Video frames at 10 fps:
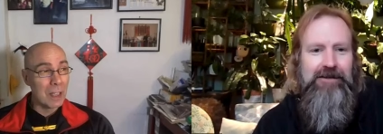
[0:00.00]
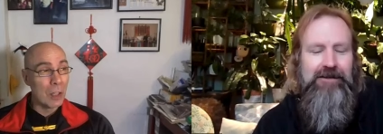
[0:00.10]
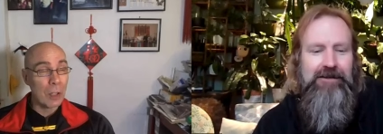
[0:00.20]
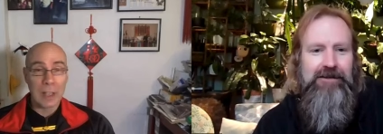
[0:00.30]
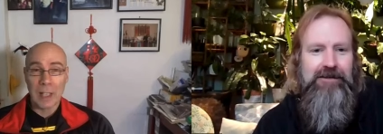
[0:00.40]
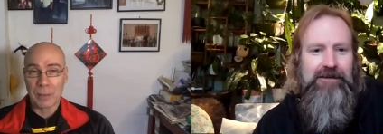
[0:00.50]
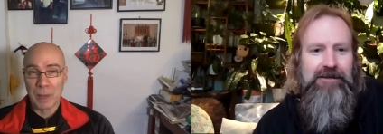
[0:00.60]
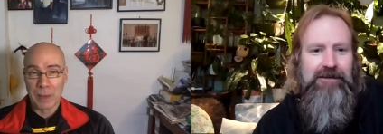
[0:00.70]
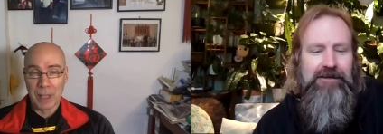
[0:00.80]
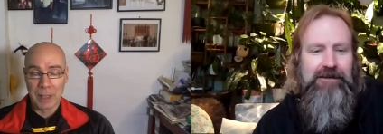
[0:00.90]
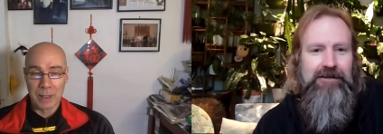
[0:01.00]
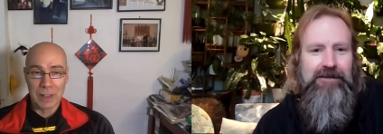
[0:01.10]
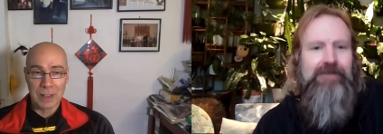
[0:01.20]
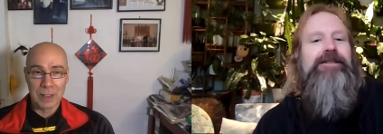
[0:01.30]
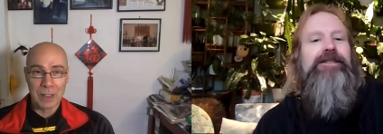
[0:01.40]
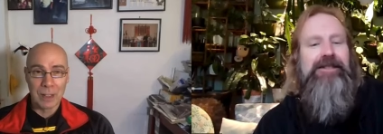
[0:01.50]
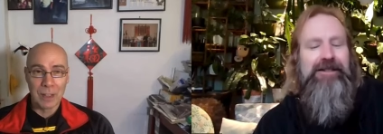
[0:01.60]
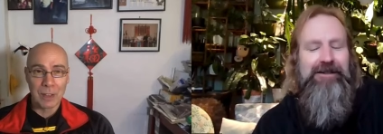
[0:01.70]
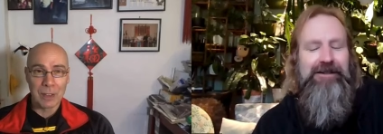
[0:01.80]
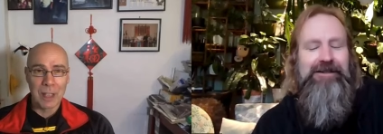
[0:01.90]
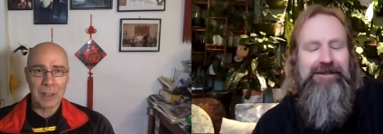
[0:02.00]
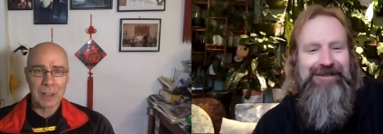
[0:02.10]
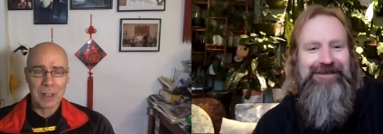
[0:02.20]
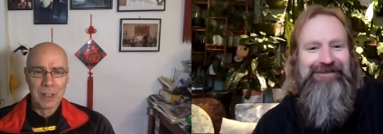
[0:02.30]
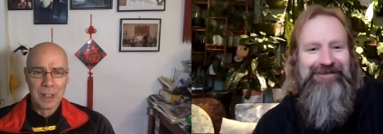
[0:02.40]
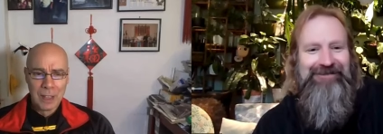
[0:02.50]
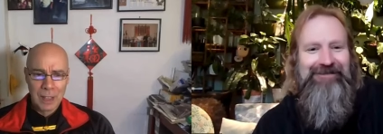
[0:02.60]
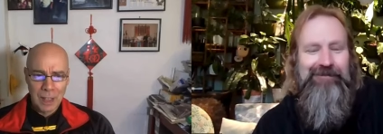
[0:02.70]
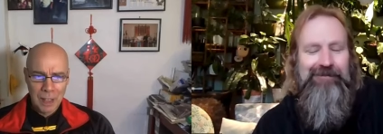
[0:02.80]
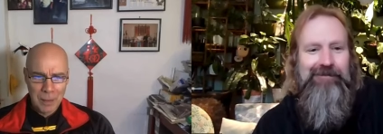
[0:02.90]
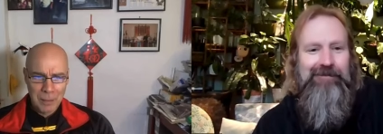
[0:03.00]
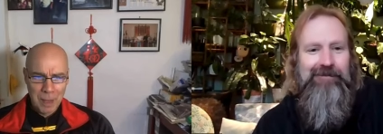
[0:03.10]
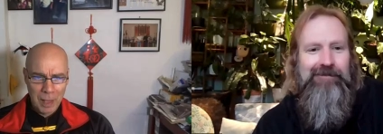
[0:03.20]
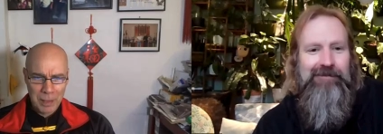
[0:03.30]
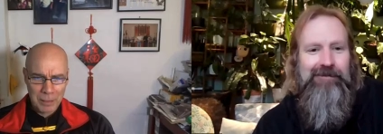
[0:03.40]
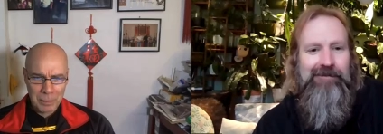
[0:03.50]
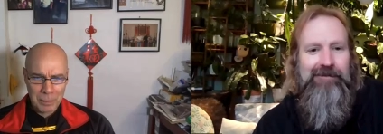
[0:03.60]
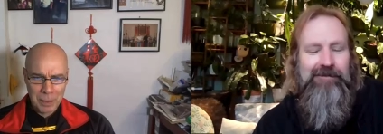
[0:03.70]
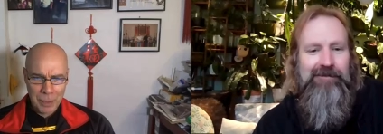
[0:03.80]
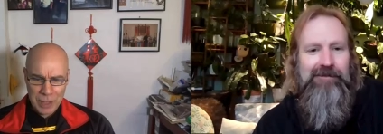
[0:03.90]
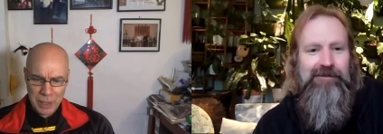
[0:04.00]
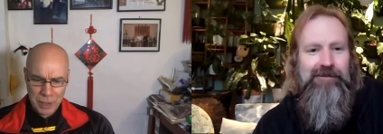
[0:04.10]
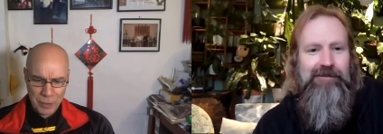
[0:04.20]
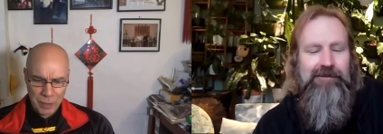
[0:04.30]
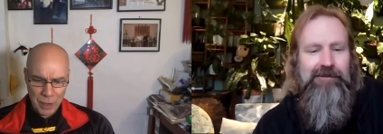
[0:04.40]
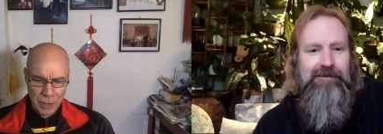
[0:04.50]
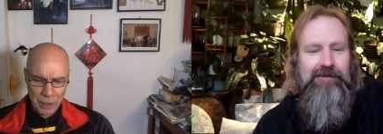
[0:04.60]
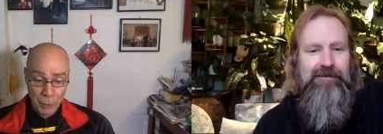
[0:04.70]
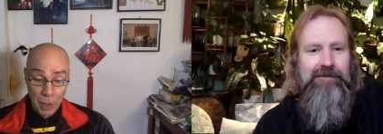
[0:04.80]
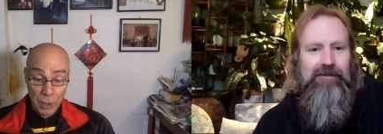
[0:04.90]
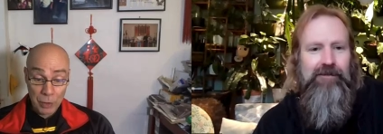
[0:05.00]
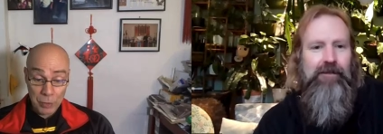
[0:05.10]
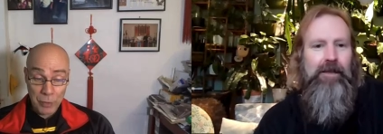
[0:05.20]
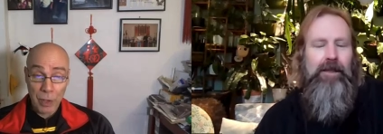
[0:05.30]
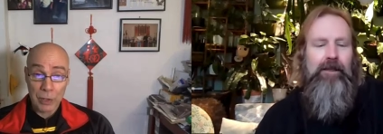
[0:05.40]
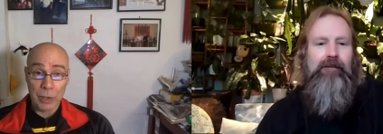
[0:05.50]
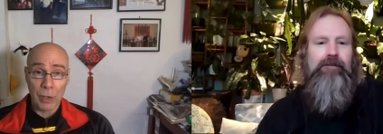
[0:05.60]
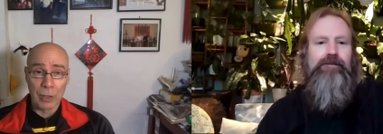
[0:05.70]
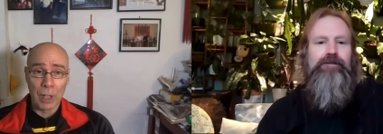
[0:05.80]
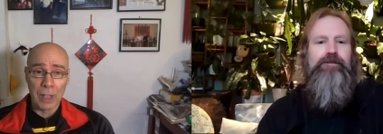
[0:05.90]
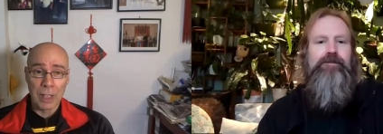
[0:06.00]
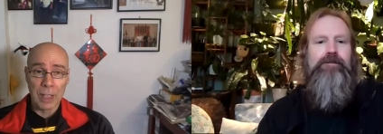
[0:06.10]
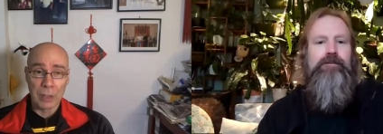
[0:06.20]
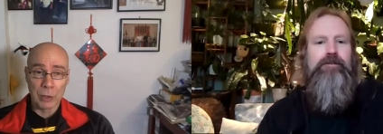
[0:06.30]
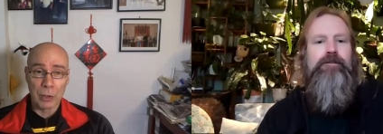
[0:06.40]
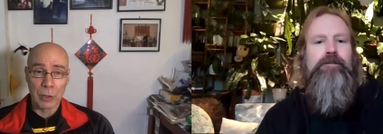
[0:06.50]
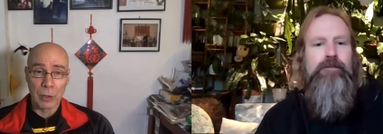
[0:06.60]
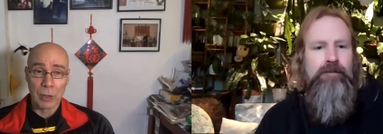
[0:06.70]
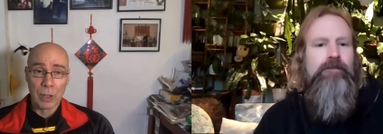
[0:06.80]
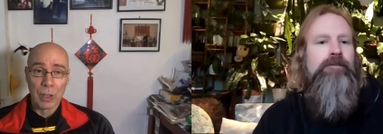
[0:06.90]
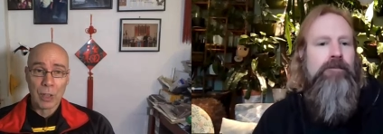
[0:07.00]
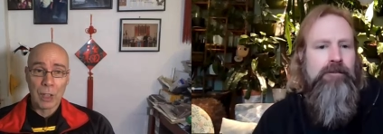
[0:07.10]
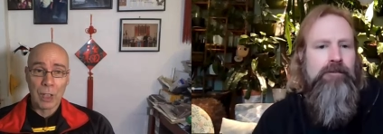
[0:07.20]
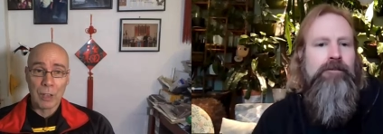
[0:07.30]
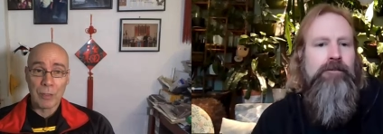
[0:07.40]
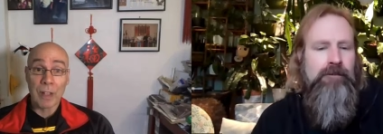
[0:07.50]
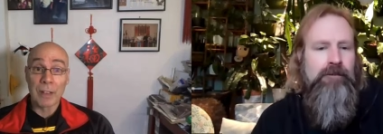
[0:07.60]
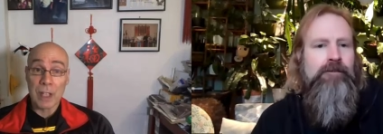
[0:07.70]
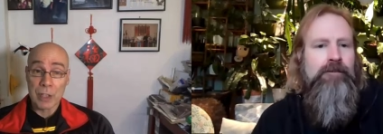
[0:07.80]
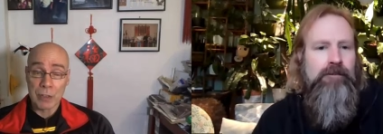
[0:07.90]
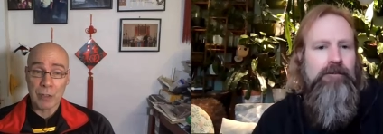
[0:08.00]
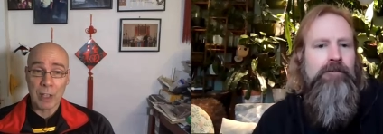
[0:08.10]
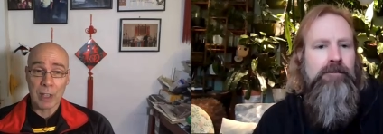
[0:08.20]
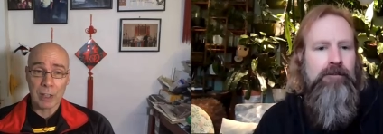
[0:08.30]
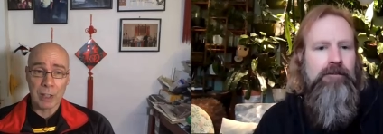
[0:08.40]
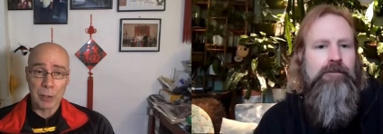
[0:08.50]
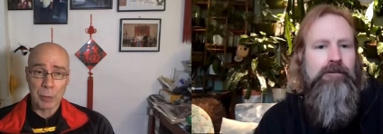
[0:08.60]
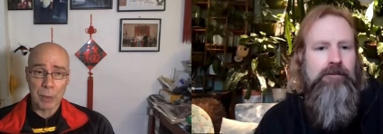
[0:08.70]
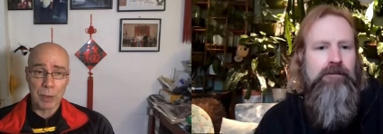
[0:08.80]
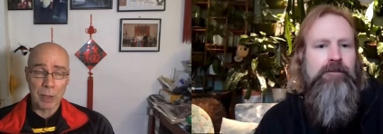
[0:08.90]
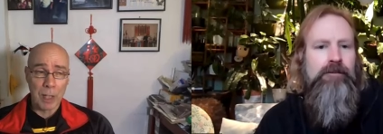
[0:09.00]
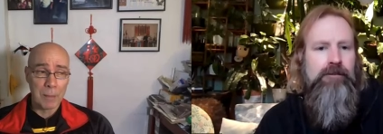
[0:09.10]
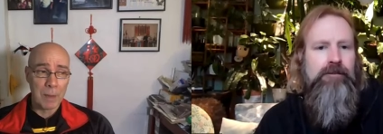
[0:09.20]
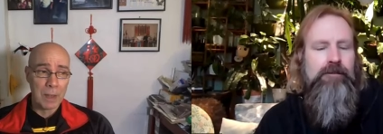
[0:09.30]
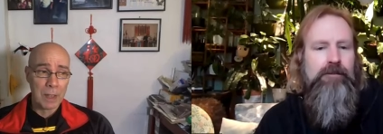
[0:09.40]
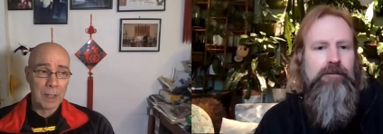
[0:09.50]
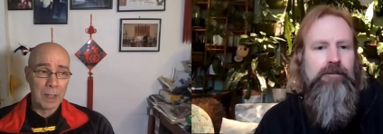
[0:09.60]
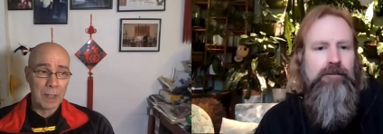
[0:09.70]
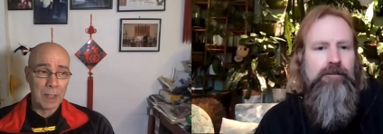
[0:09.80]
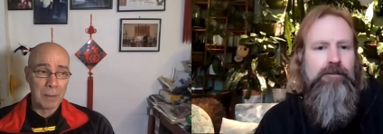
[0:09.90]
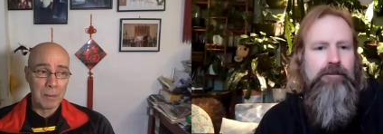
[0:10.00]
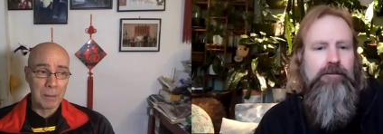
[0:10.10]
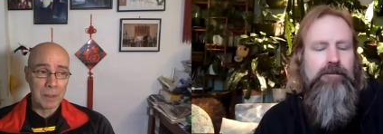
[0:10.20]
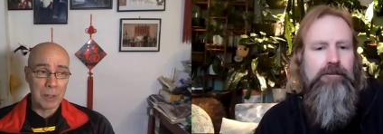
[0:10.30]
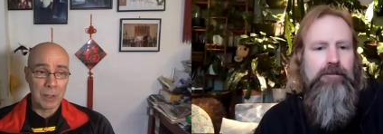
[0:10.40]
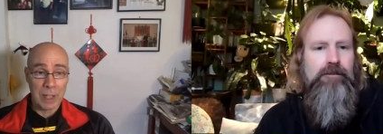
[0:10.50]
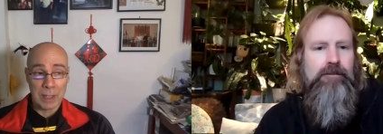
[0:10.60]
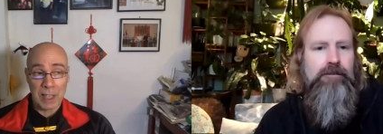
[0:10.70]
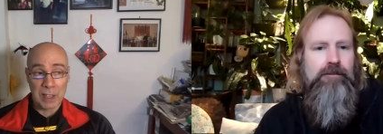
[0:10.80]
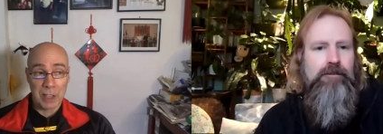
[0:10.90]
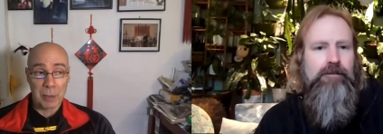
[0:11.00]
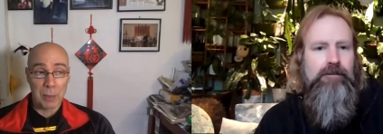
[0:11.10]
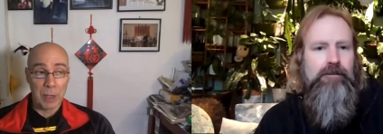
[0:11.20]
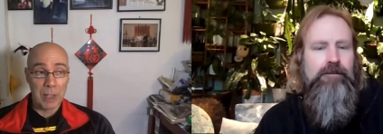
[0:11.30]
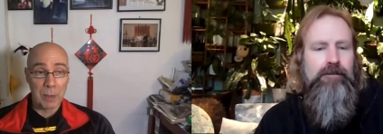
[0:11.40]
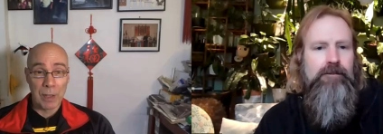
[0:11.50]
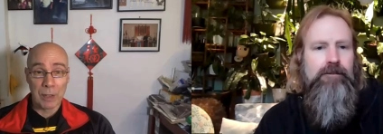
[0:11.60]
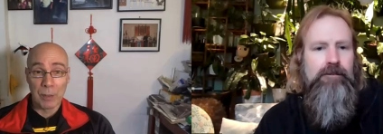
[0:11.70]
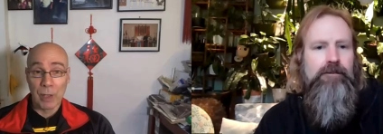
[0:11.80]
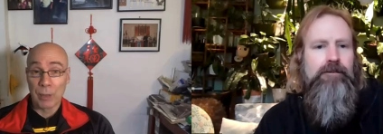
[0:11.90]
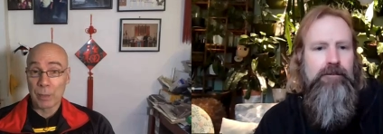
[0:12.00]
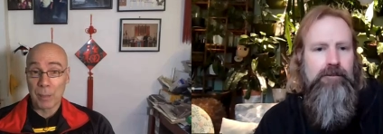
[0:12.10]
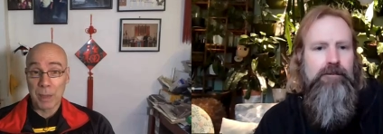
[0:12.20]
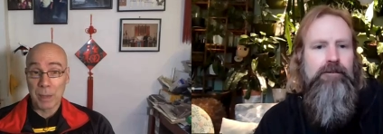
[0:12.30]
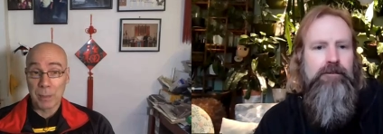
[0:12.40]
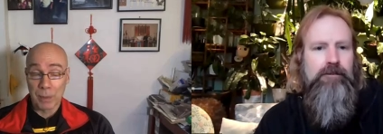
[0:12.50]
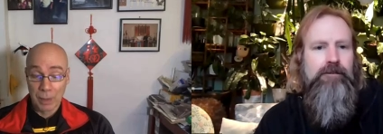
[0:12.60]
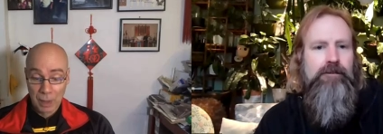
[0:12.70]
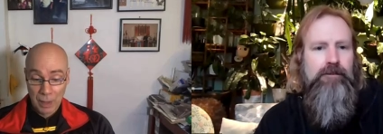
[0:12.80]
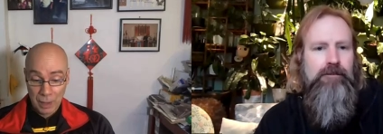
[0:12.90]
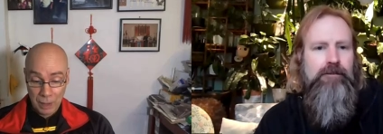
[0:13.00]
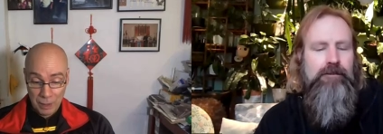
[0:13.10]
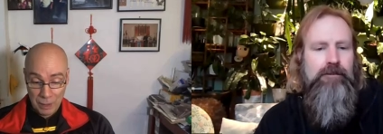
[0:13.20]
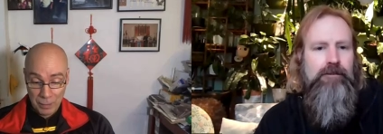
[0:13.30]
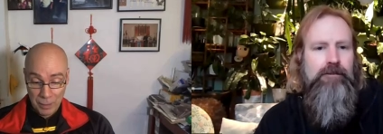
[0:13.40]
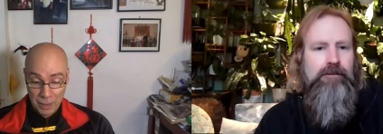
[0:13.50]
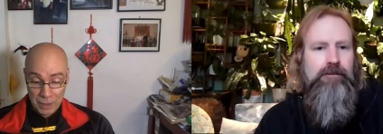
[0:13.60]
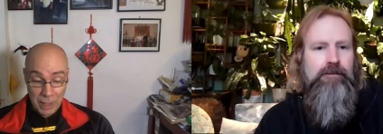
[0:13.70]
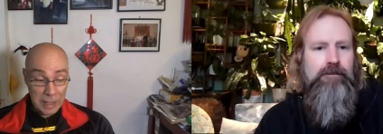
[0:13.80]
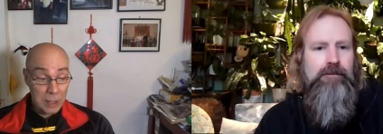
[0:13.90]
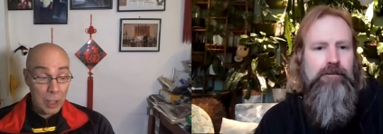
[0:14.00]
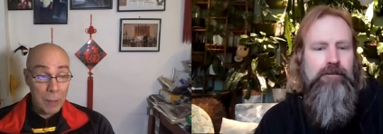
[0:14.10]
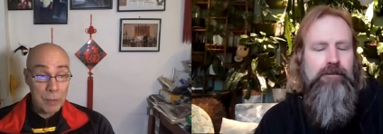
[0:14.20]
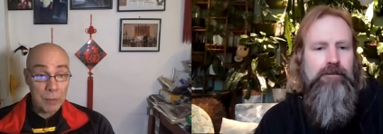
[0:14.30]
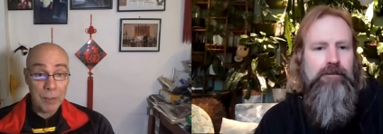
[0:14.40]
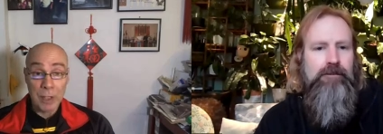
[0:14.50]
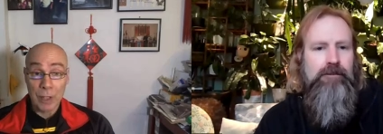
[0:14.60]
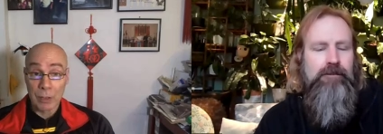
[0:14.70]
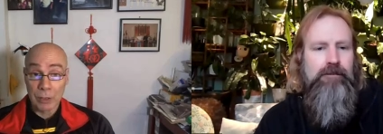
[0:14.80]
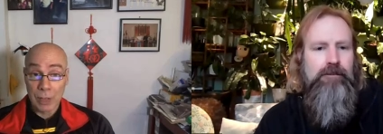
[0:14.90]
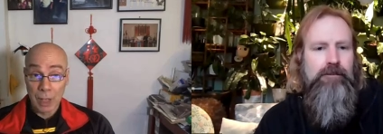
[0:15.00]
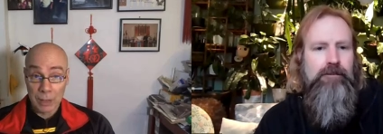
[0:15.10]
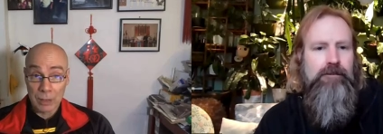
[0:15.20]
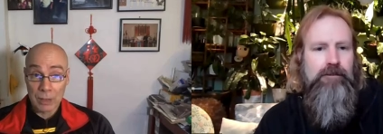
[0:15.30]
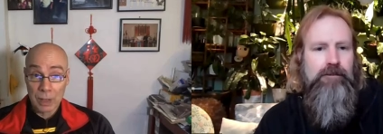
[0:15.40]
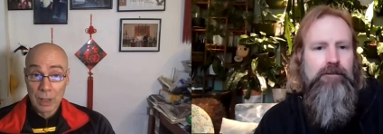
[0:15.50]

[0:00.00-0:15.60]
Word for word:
Speaker 1: the lockdown where we had these uh, the lockdowns, I I created the fir- the world's first online Eagle Claw uh, foundation training skills program. Um, so that's accessible anywhere in the world by people. Um, so I had time to video and